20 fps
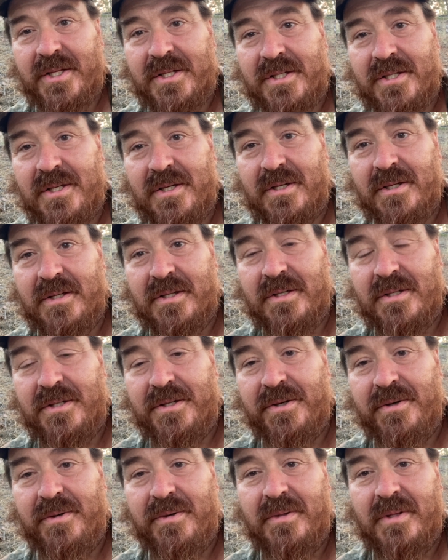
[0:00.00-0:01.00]
it's
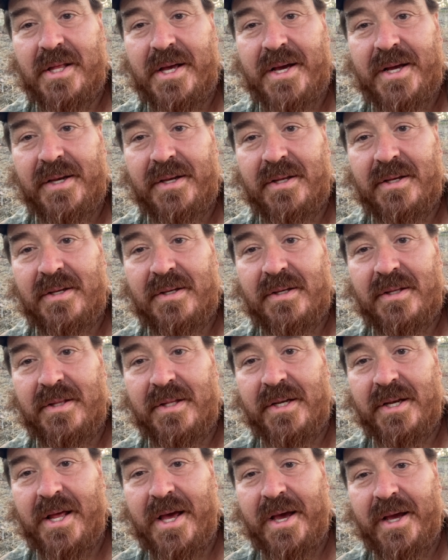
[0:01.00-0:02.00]
too late in
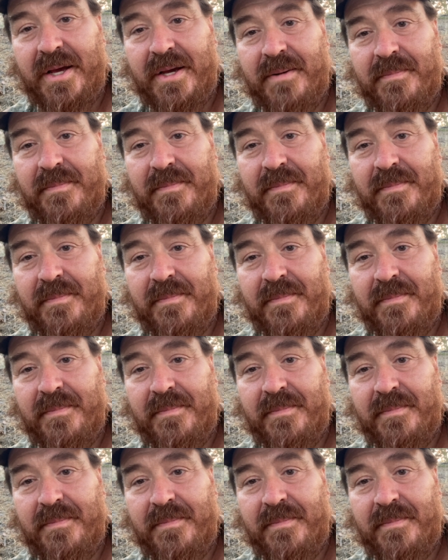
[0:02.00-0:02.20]
the day